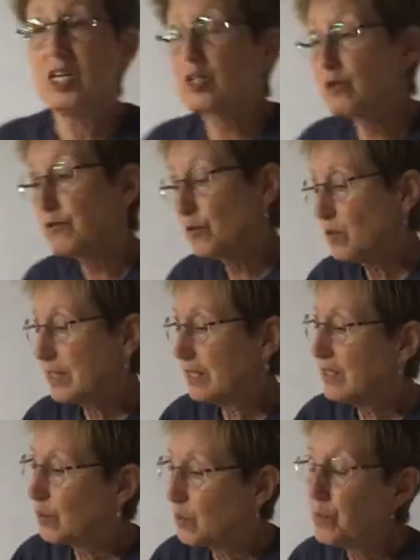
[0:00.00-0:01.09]
So if you look in
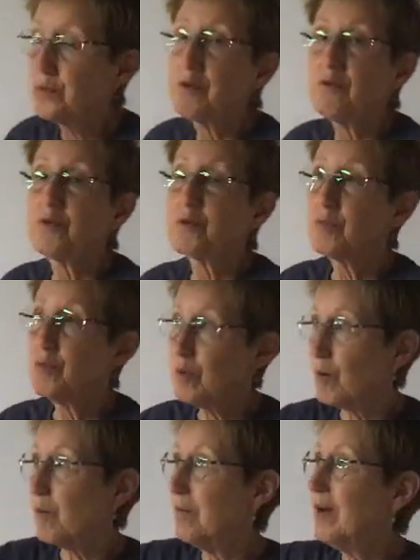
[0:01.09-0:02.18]
the corner of your
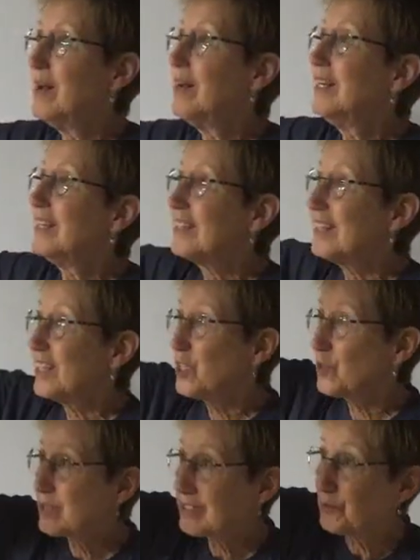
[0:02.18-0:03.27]
room,
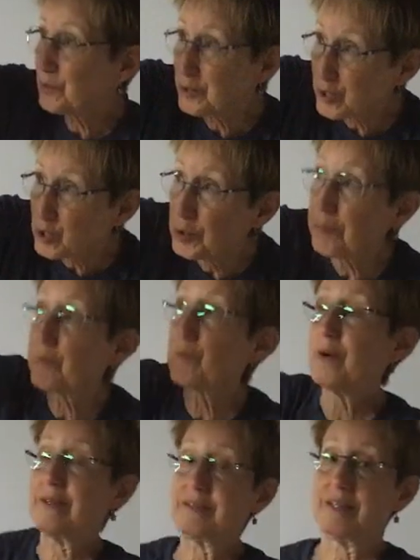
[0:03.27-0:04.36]
there's an ordered triple
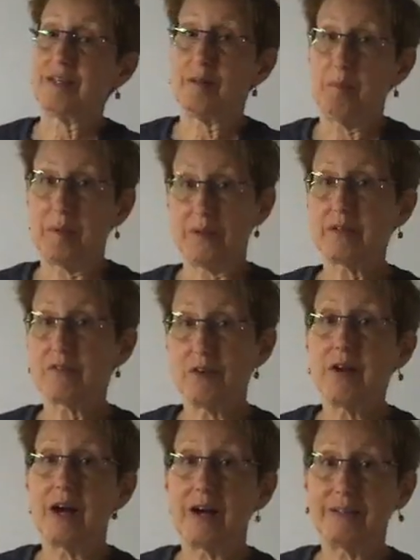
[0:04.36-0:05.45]
right there, believe it or
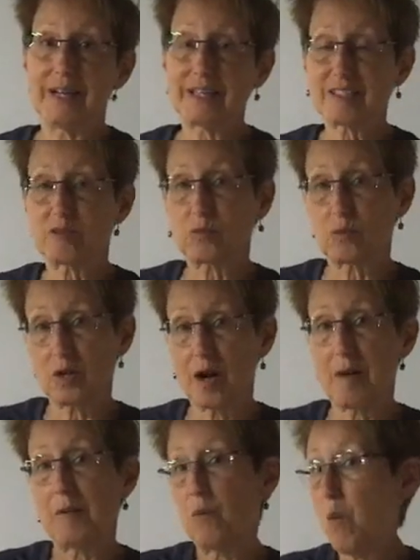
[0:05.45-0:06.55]
not, x
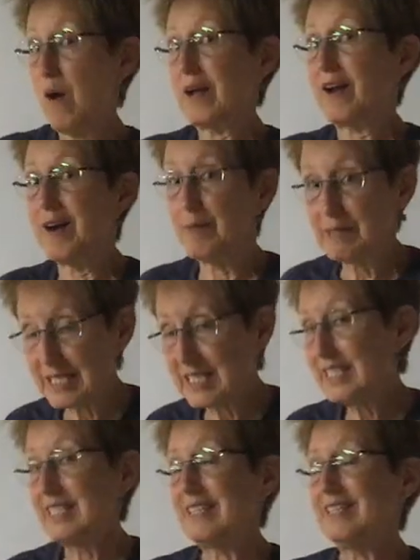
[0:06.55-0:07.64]
comma y comma
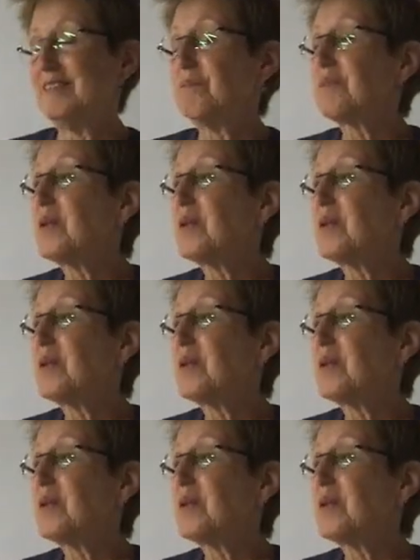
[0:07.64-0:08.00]
z,